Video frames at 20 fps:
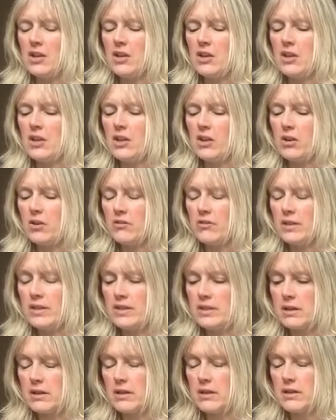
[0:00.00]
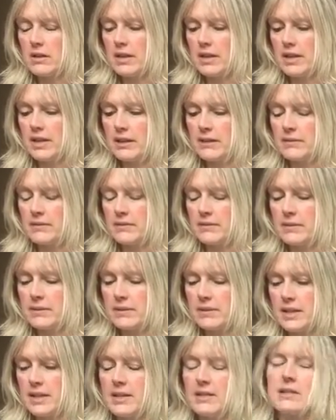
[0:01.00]
Lori Darling
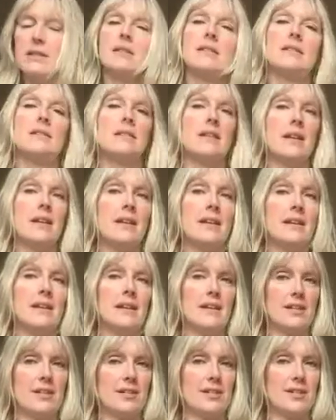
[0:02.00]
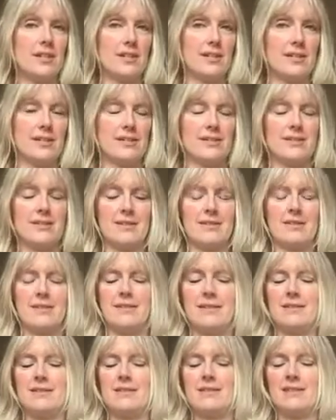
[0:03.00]
says singalicious.
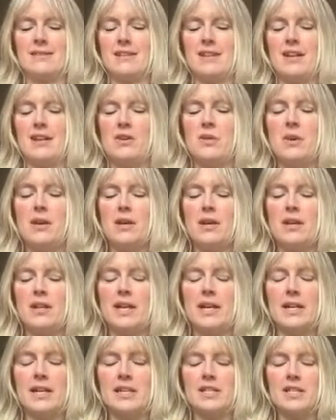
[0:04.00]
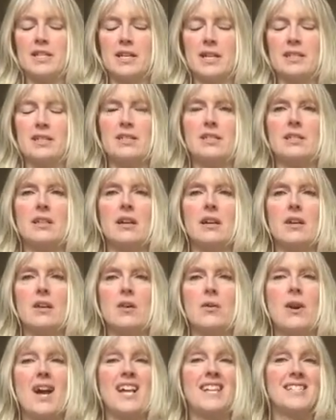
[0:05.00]
Quite like that because you get to do that
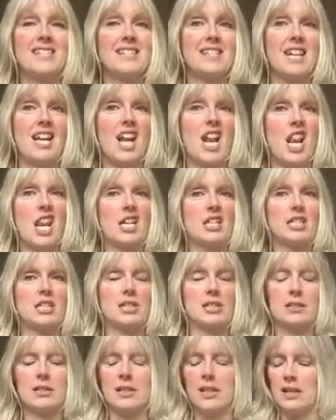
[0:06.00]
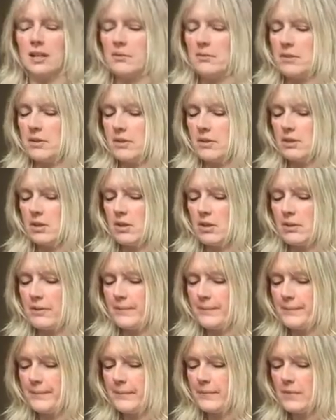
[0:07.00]
whole singalicious thing with your tongue.